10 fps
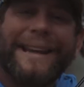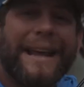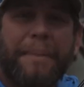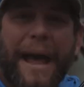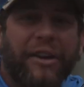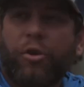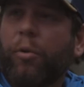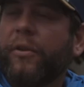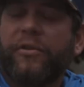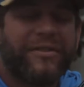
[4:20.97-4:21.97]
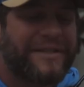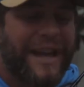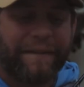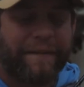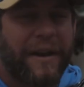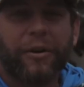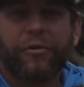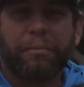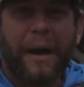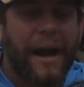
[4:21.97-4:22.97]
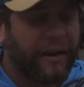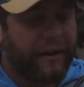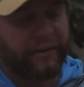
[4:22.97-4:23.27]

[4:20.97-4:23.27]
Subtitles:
get back towards, say, fenders or pilings,